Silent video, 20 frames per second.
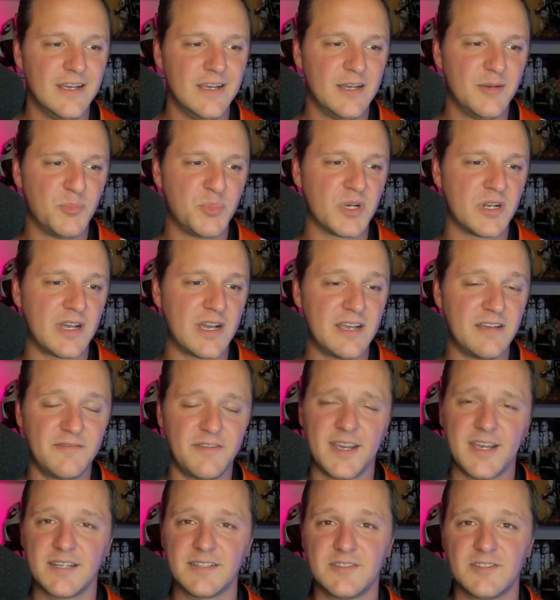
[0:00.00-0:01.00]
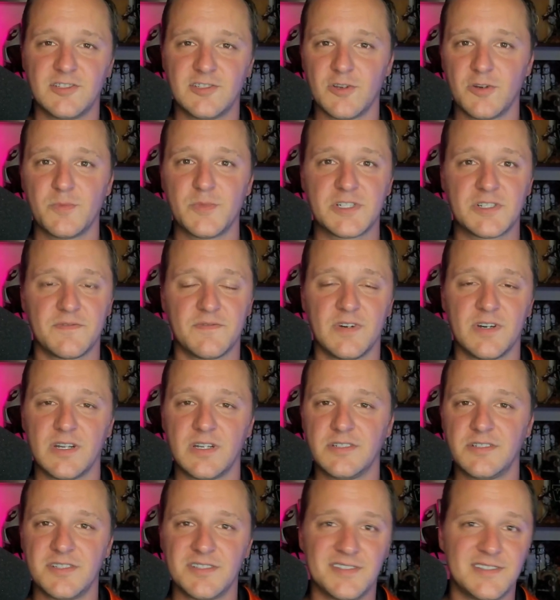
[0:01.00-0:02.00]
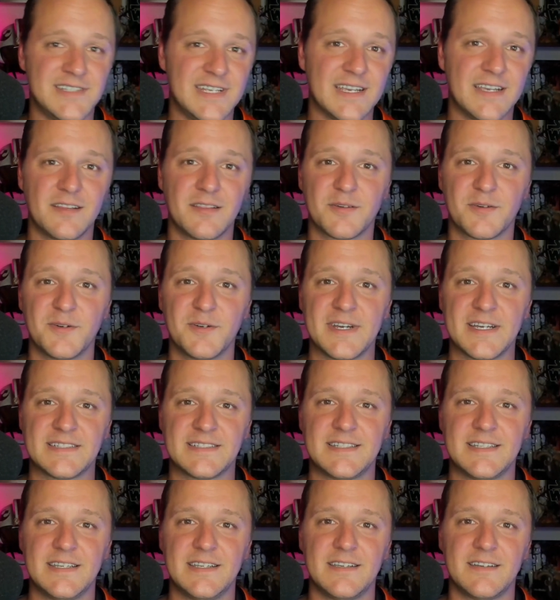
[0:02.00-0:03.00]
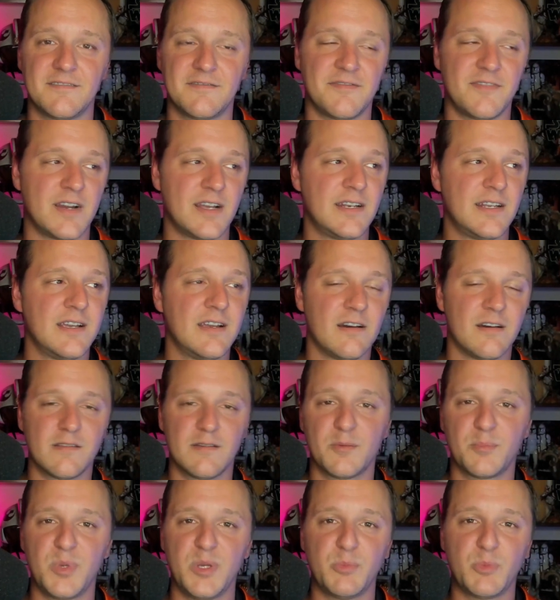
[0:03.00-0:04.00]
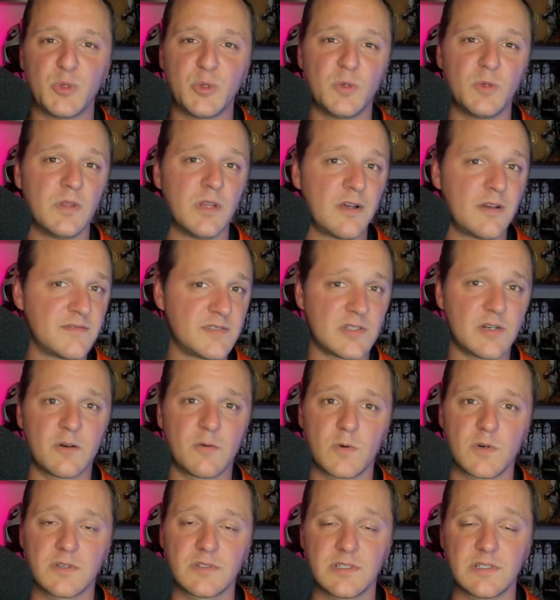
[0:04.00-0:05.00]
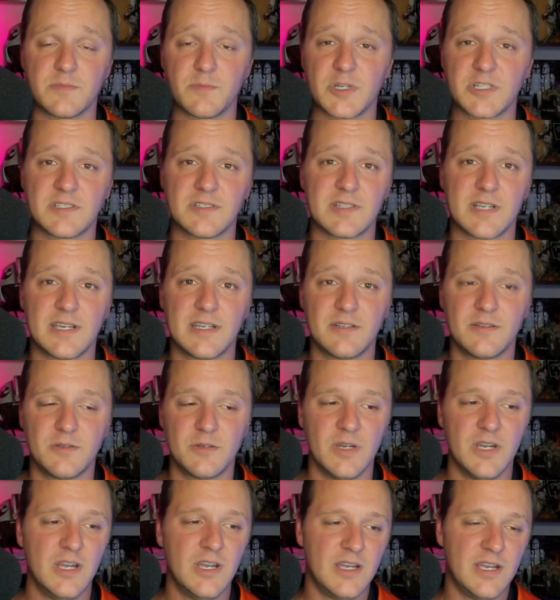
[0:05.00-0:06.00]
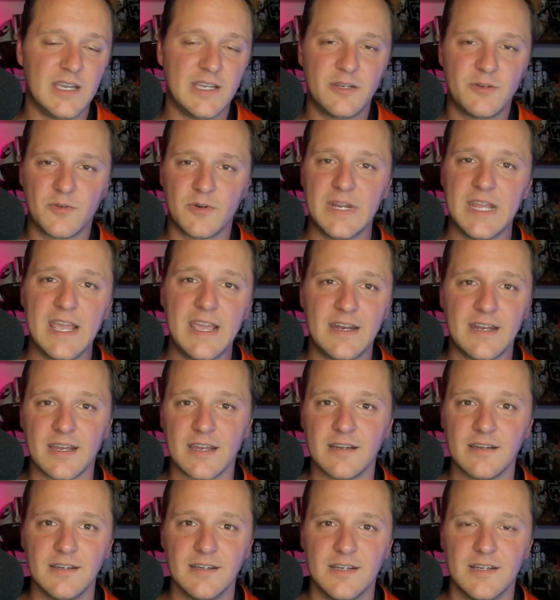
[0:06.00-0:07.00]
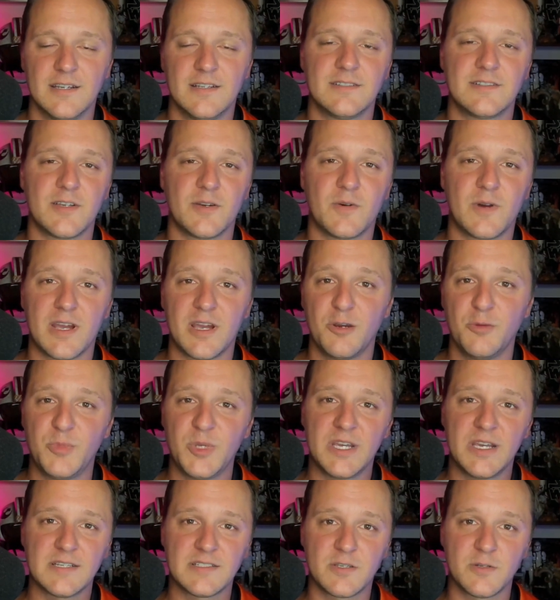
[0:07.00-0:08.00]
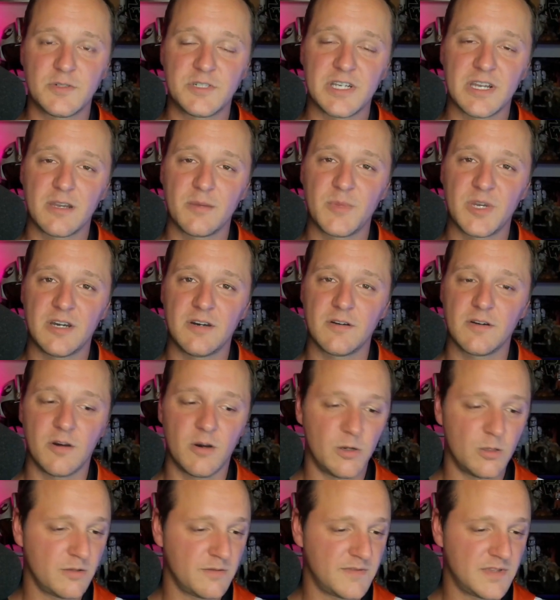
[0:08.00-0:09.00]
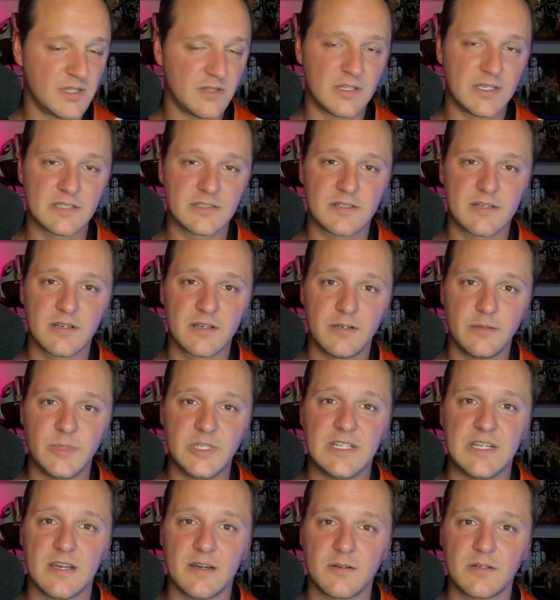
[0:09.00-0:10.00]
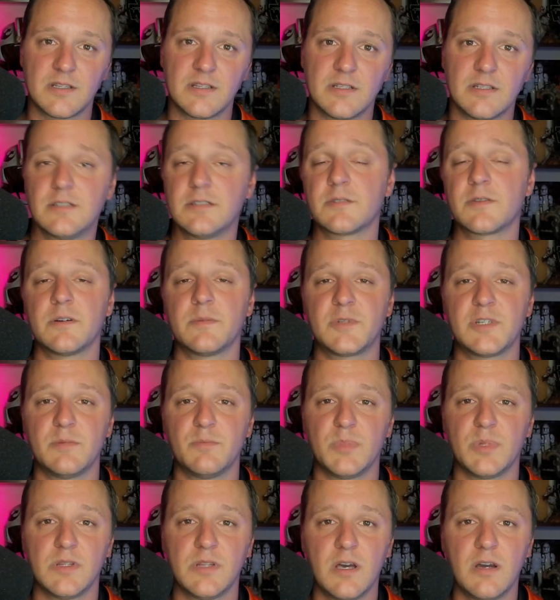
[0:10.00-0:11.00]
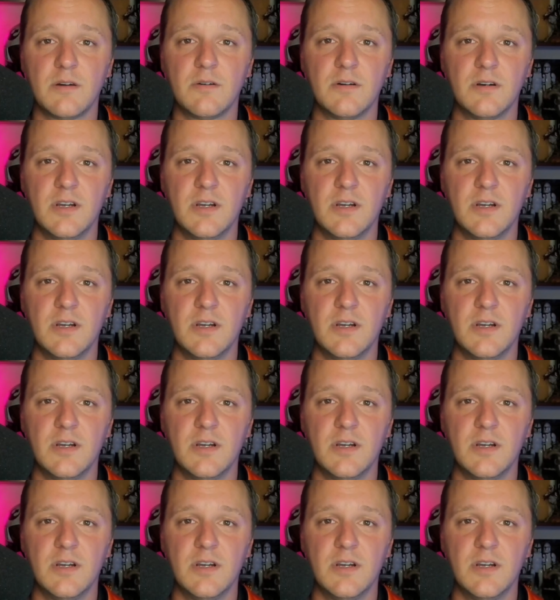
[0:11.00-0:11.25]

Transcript: But I have had so much fun just digging through Etsy and finding other people who love Star Wars as much as I do and creating. So I hope you guys go check them out. All of the links are going to be down in the description below.